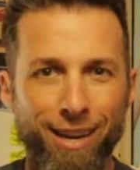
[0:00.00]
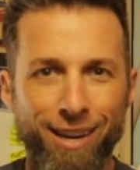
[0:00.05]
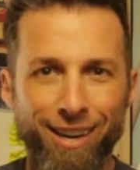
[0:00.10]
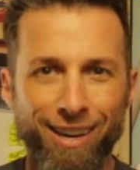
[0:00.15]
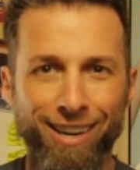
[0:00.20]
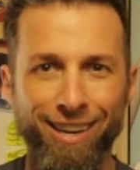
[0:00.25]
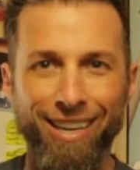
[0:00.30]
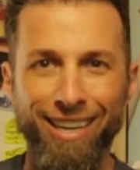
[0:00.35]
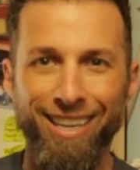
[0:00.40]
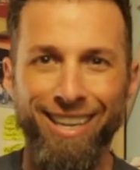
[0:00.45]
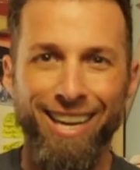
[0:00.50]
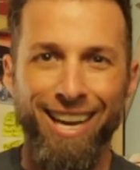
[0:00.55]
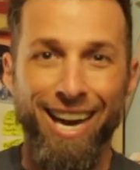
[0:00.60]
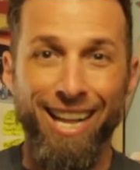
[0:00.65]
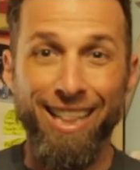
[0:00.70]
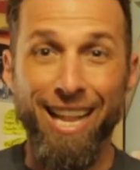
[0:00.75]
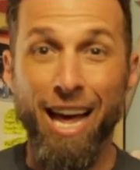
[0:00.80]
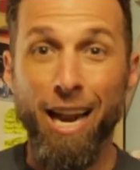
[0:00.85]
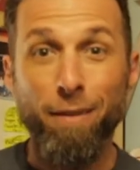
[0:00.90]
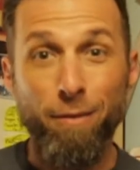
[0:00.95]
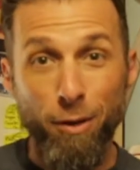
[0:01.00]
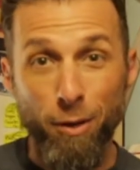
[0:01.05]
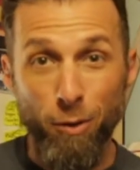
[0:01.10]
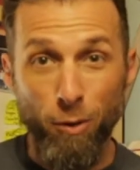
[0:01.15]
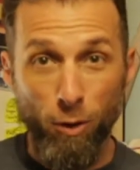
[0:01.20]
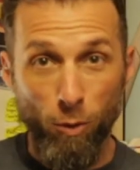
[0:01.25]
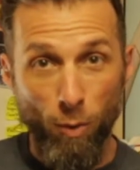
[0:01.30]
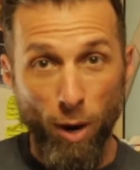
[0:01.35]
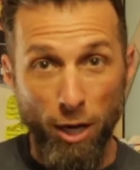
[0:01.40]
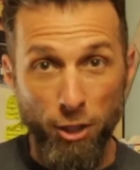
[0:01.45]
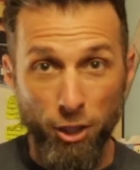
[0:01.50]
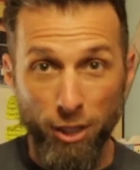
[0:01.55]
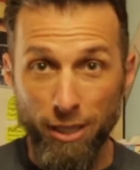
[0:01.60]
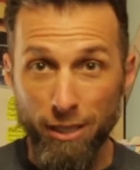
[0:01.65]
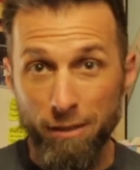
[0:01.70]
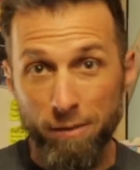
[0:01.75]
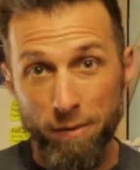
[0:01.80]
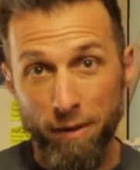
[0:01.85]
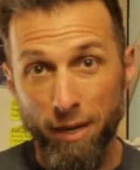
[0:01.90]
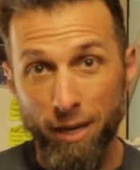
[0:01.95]
here. A lot of you who are watching
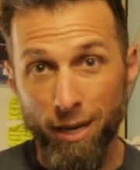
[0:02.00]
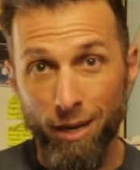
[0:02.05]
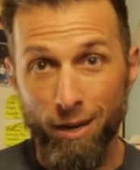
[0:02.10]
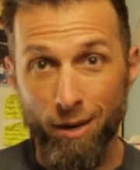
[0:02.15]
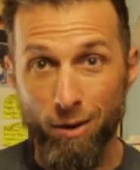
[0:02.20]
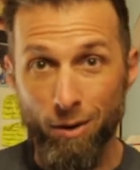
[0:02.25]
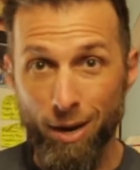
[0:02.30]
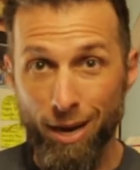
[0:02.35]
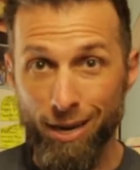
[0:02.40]
this video